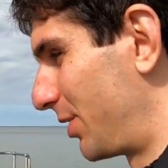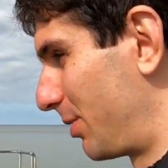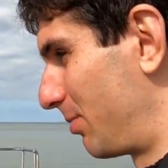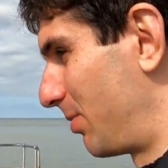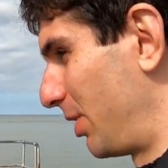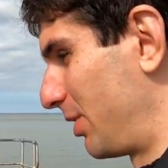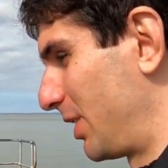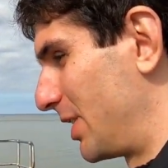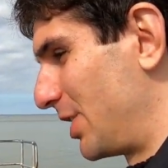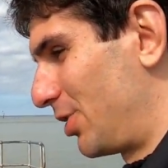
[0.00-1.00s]
It's in very good
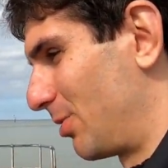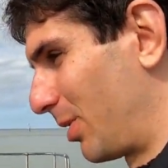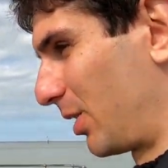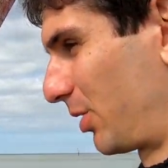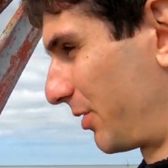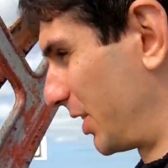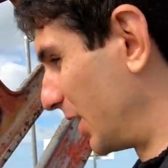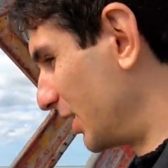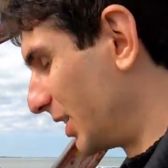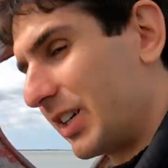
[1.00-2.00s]
condition by the look of it.
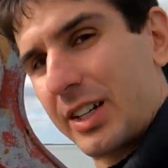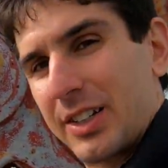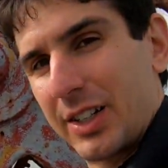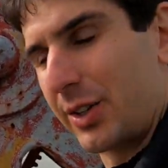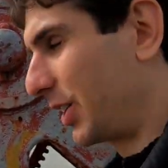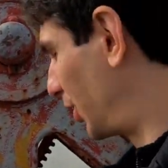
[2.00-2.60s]
You can see all the